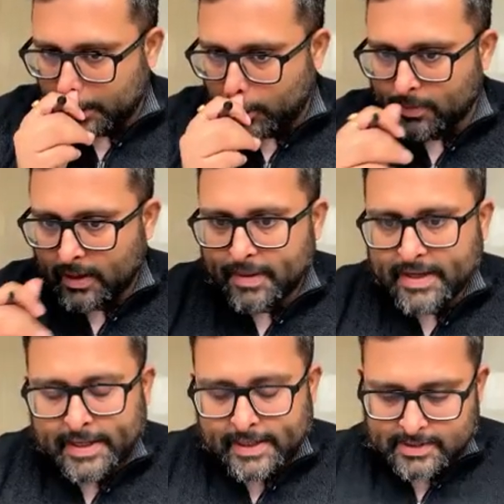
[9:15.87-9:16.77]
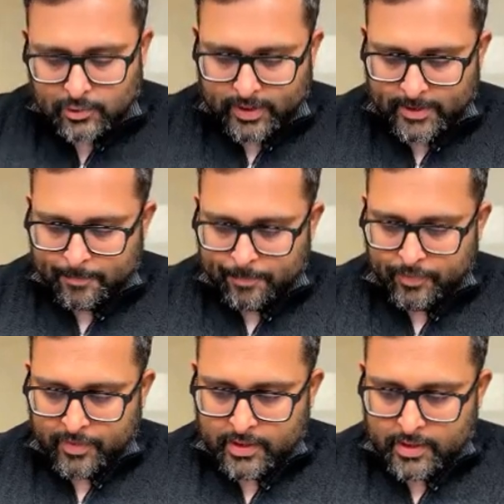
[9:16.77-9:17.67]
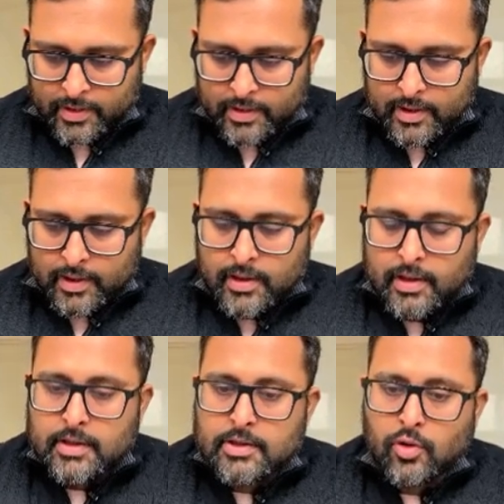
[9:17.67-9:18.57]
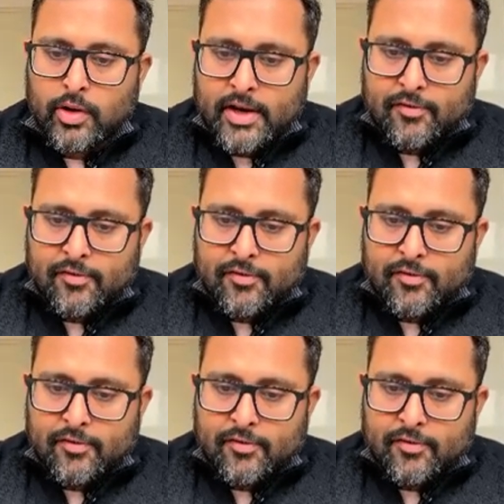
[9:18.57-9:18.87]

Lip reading: q by p dt square. So